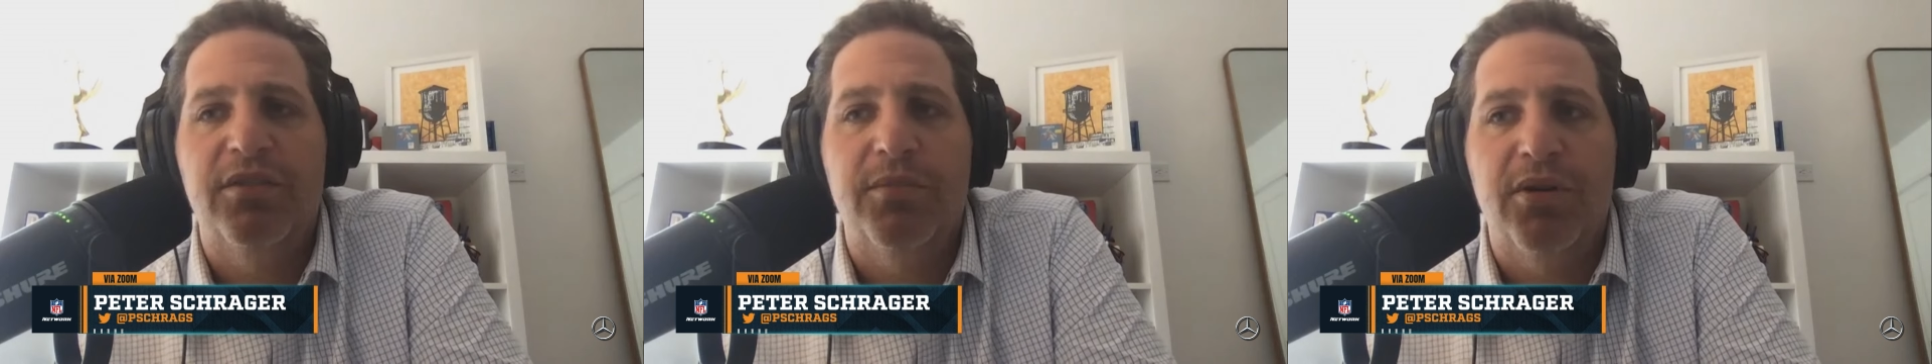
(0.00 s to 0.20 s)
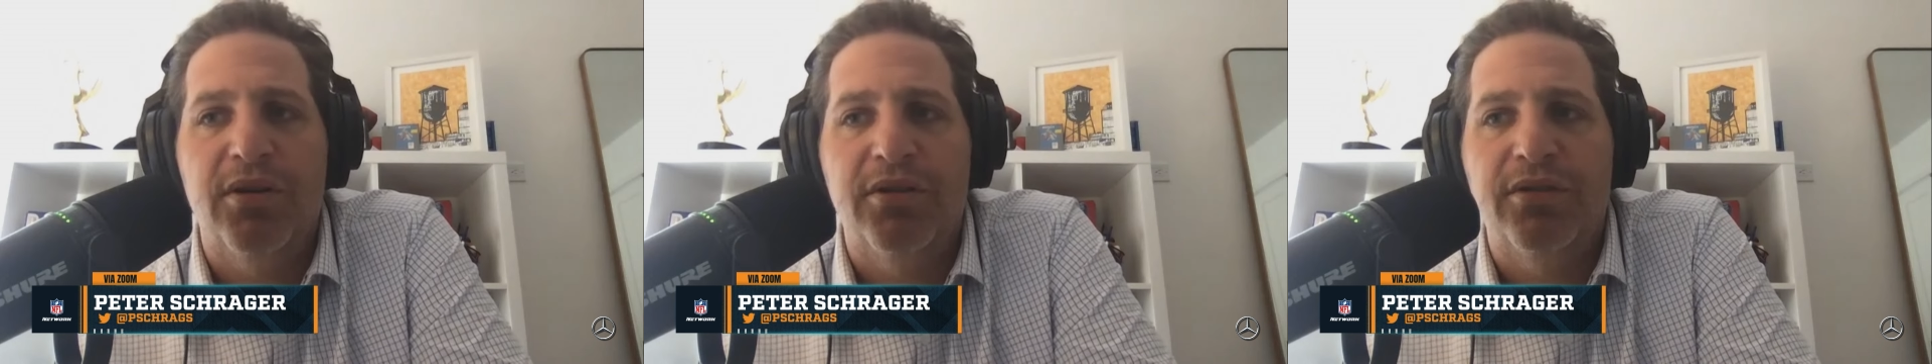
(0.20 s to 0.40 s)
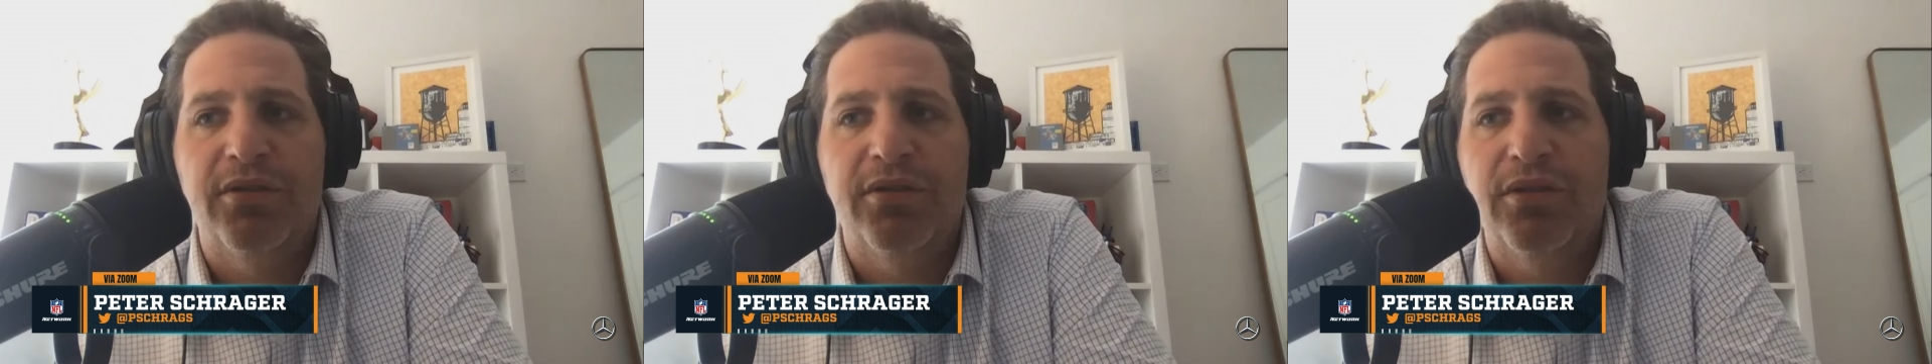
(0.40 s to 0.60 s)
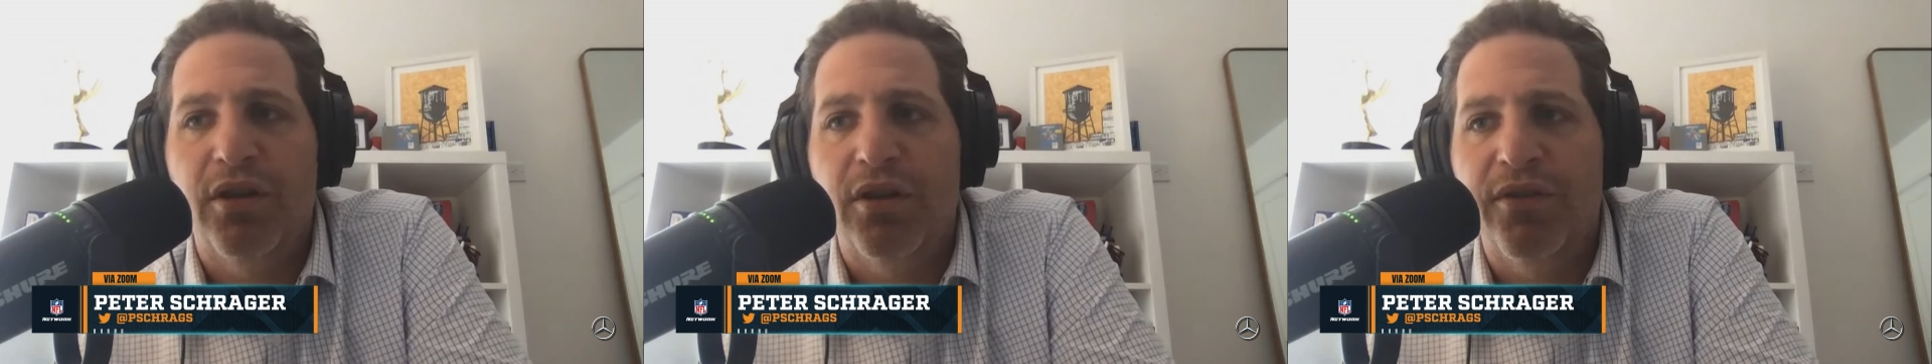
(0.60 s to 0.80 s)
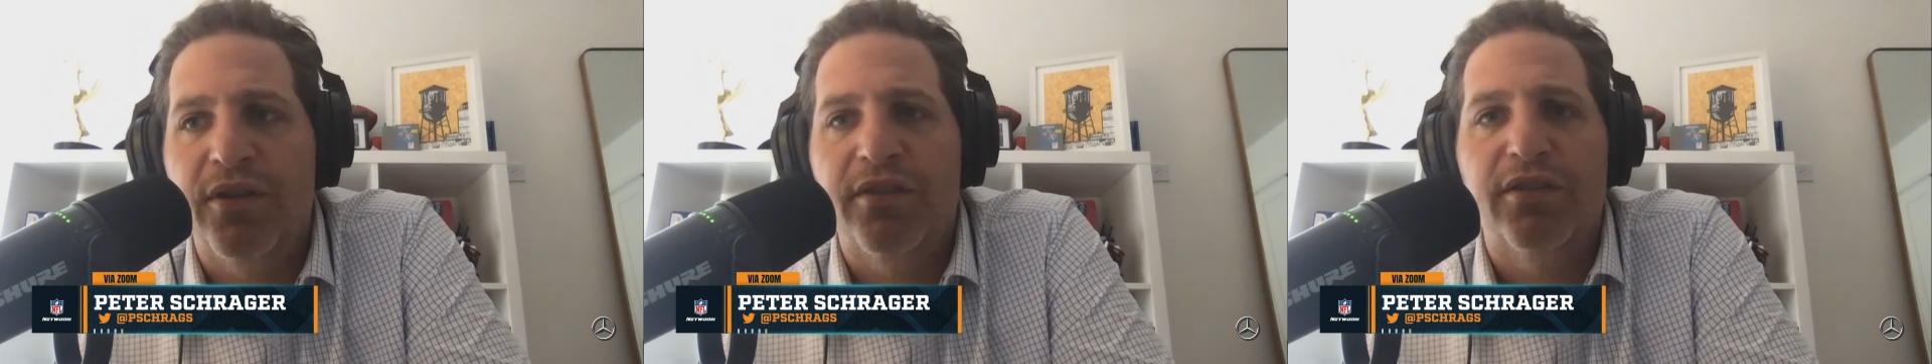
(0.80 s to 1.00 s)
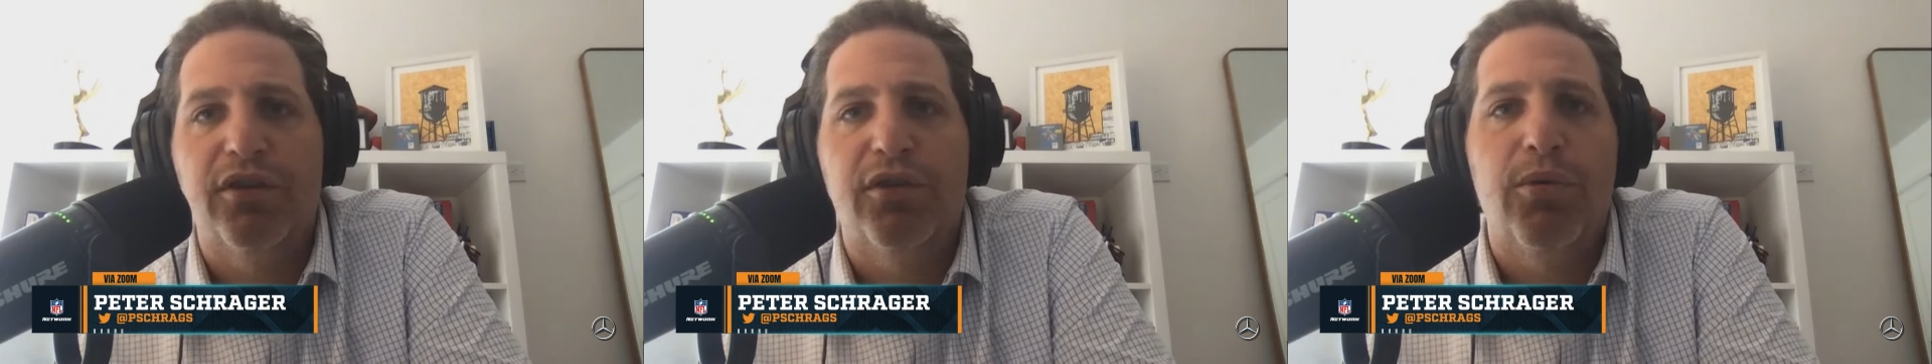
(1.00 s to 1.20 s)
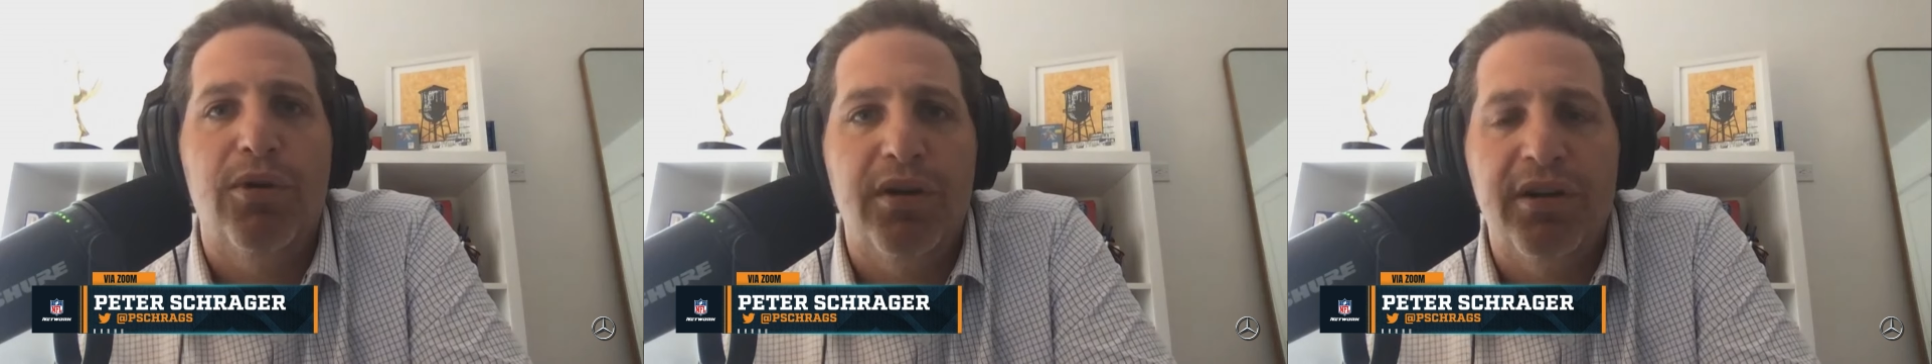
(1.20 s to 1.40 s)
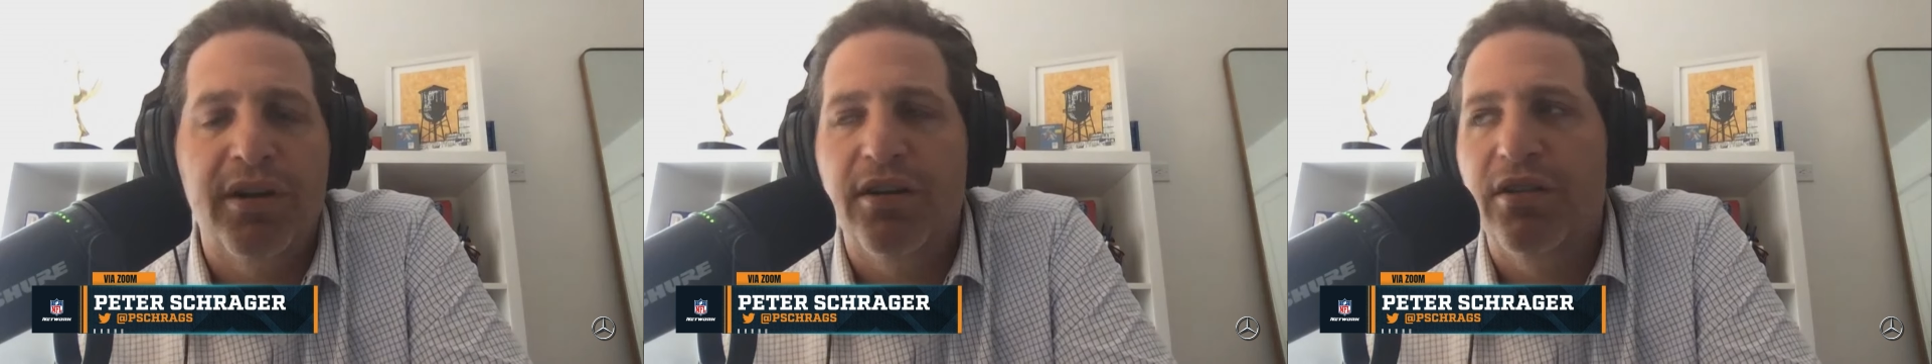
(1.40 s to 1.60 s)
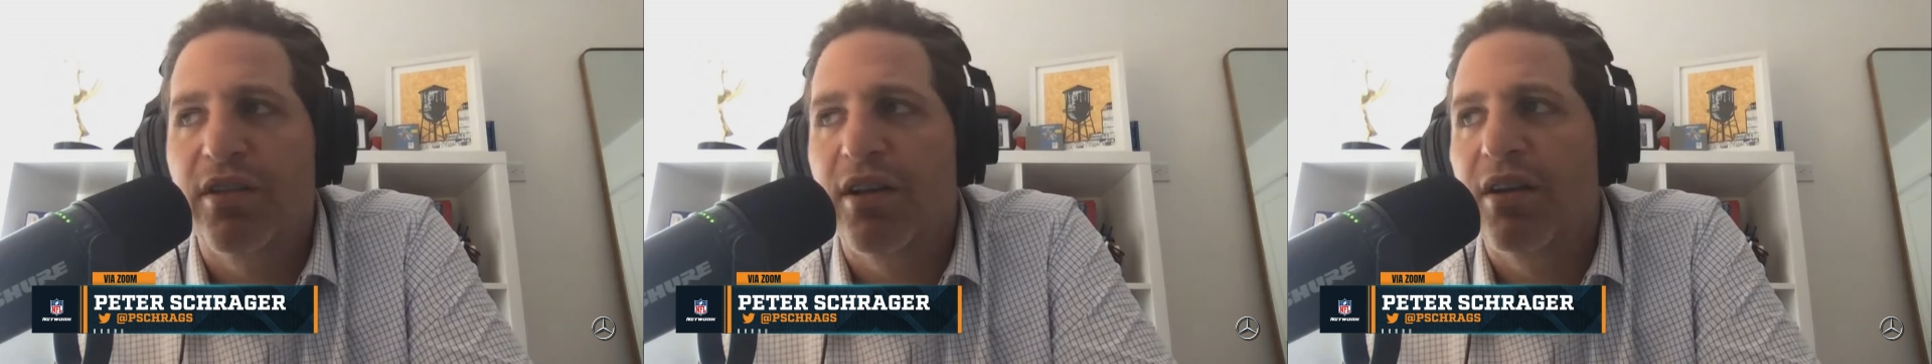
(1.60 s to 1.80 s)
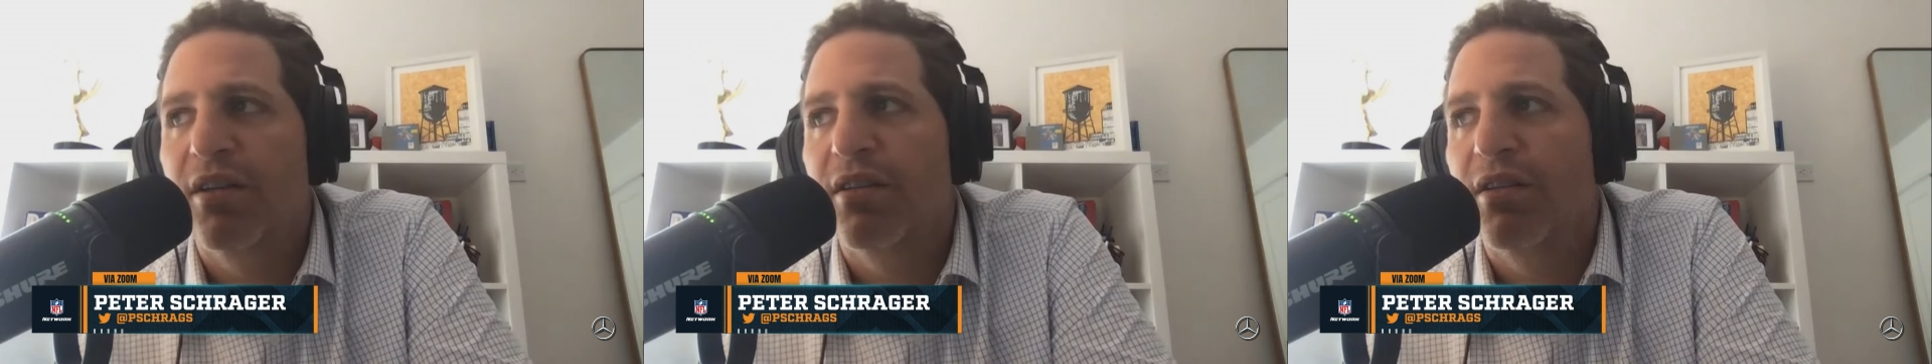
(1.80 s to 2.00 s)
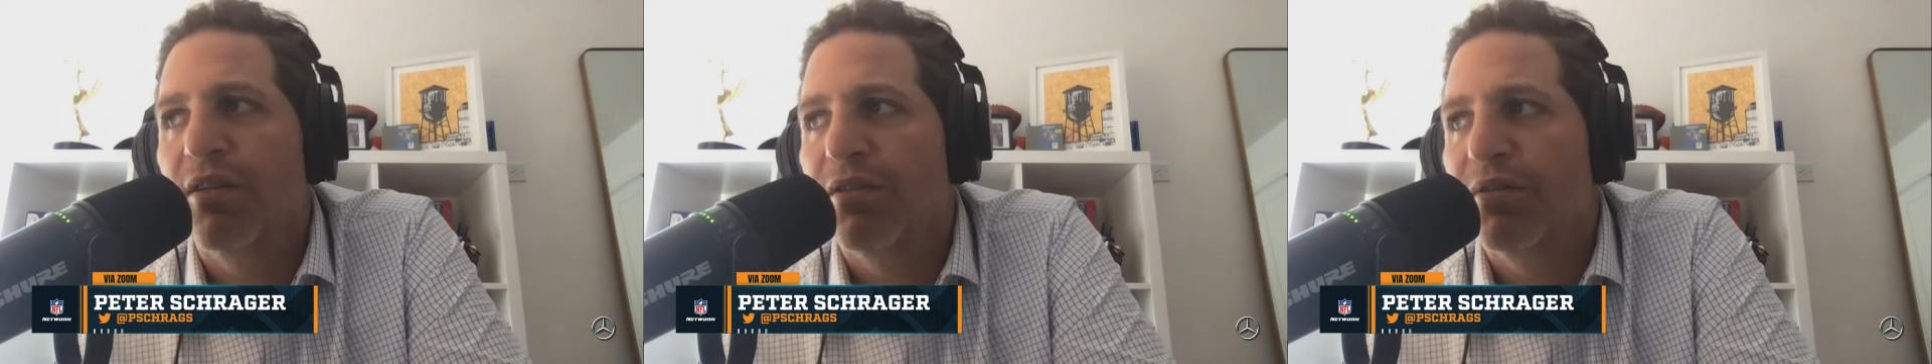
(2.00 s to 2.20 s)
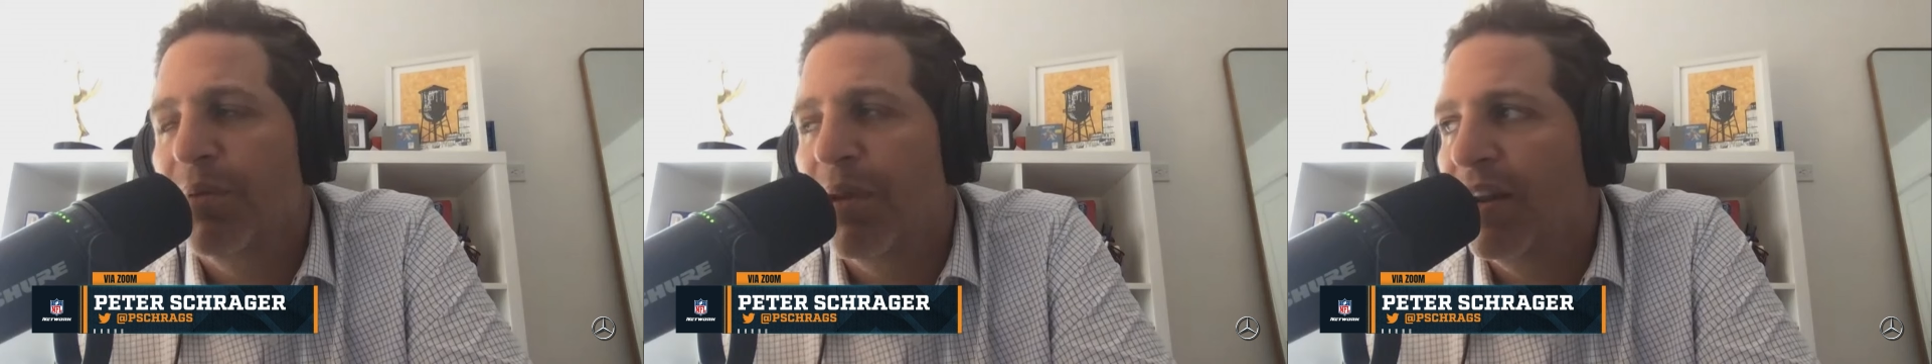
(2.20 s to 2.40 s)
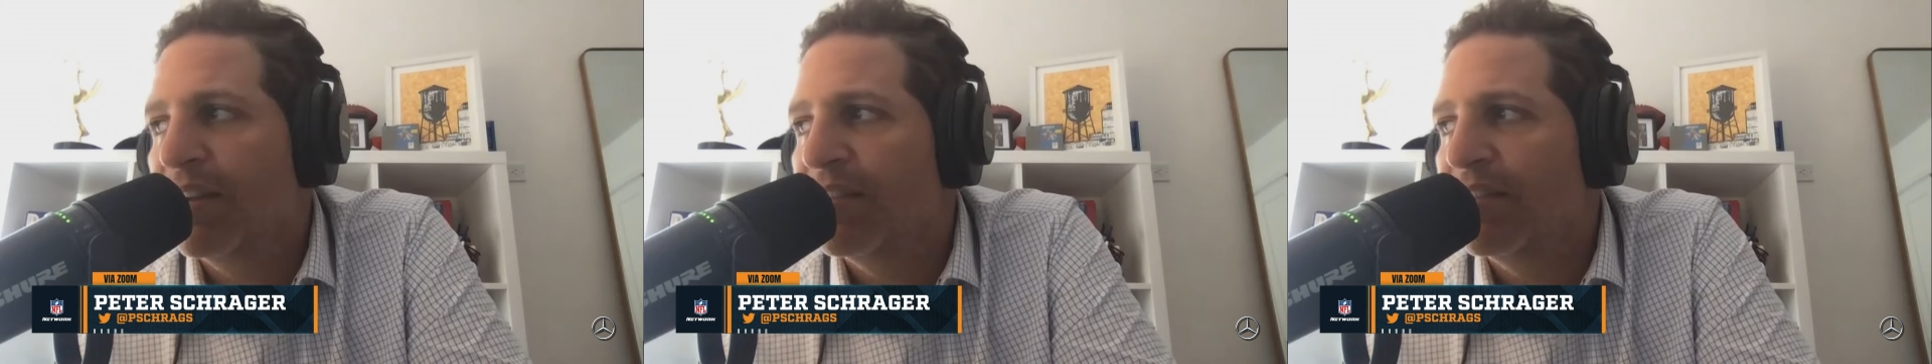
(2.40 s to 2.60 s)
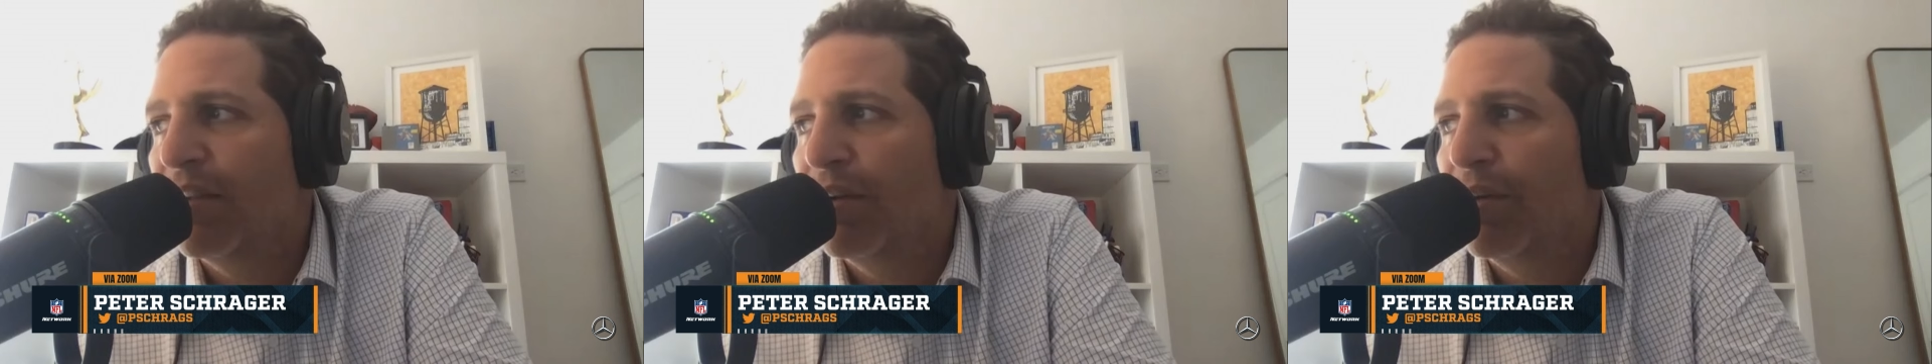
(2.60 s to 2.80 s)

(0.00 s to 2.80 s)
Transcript: but also the offensive coordinator there knows Penix. So